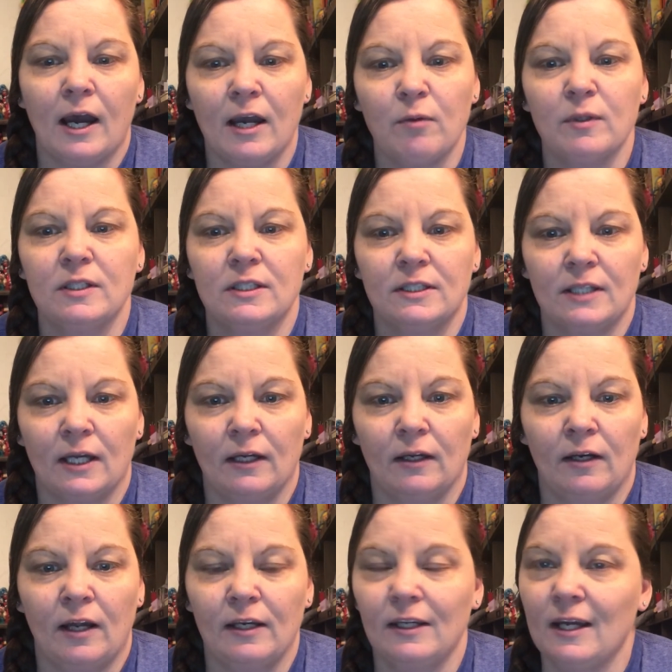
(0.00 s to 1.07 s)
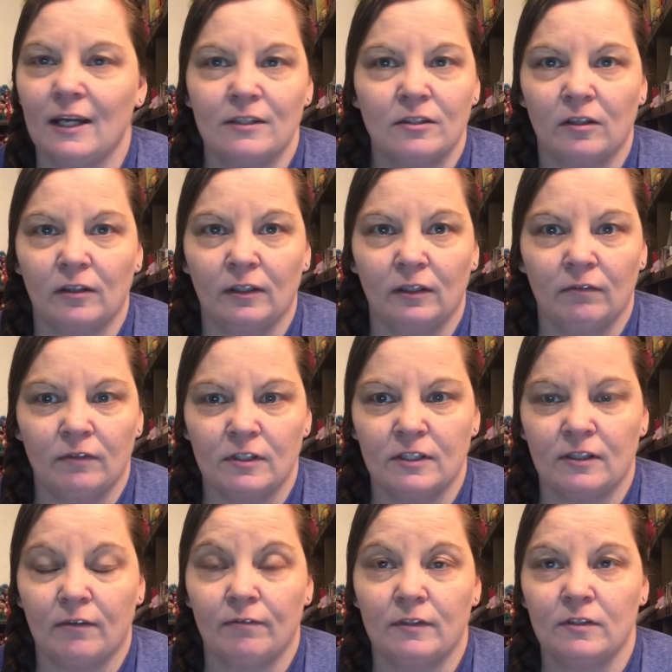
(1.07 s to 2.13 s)
I would say, and I didn't ask her any of this
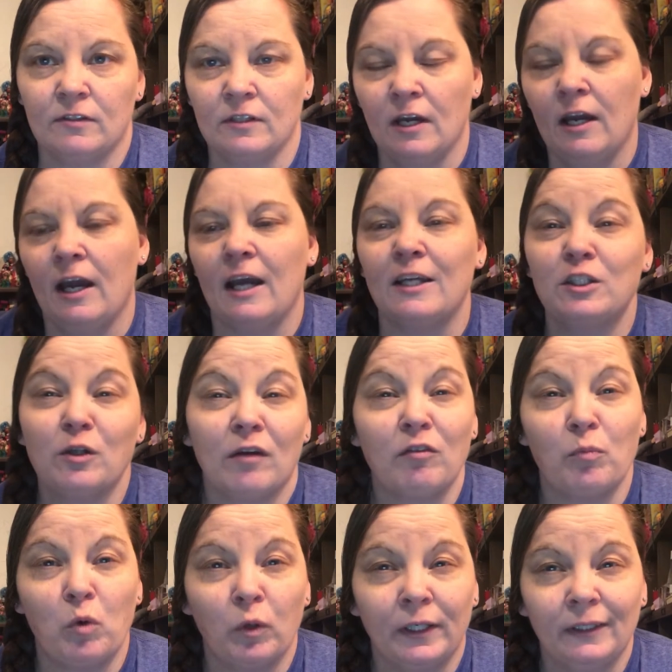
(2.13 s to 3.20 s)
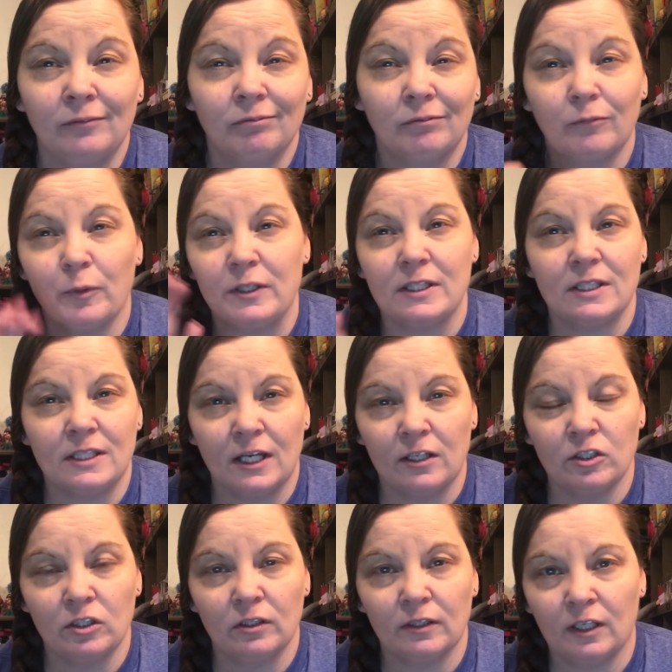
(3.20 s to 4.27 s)
stuff. I do have a point with this
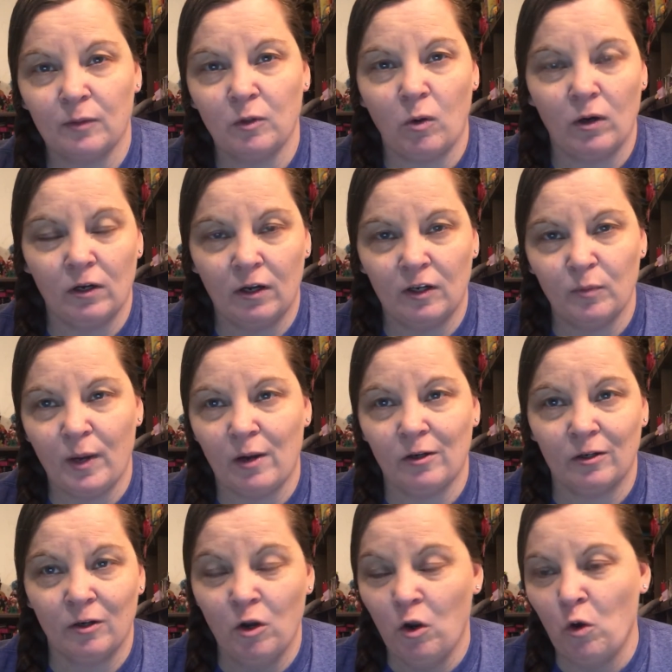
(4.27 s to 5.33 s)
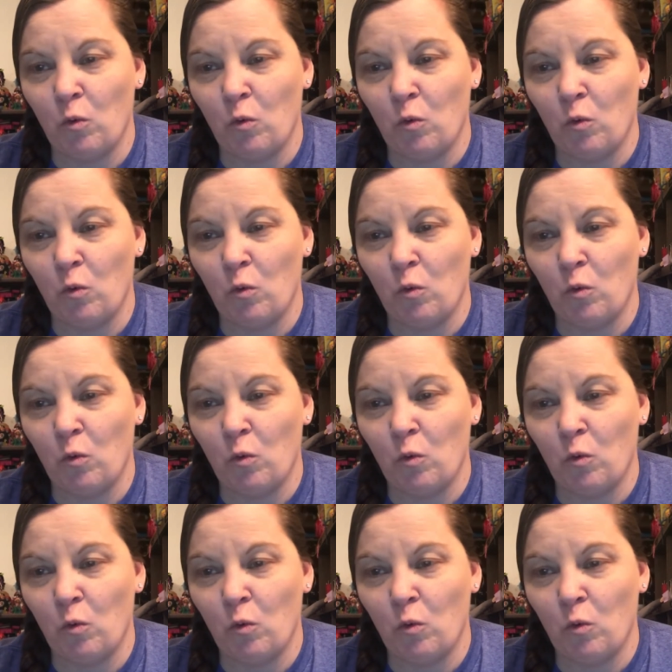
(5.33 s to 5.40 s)
tangent that I'm going on about her.